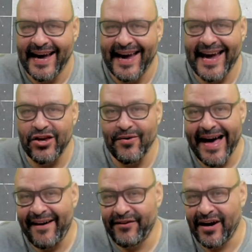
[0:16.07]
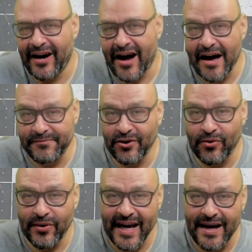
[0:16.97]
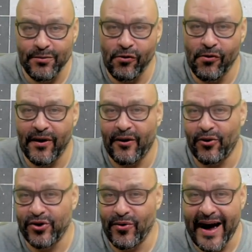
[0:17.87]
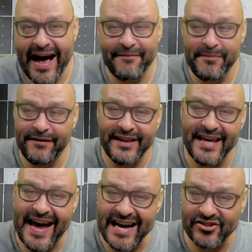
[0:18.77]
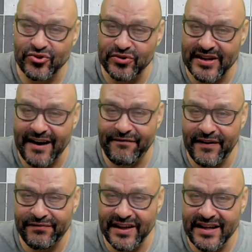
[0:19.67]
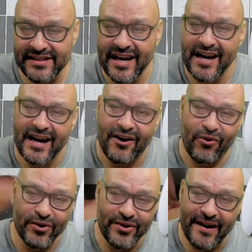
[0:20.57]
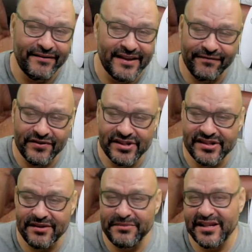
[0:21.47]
And you have a optical cable, or you have maybe the Astros A50s, or you have a different system.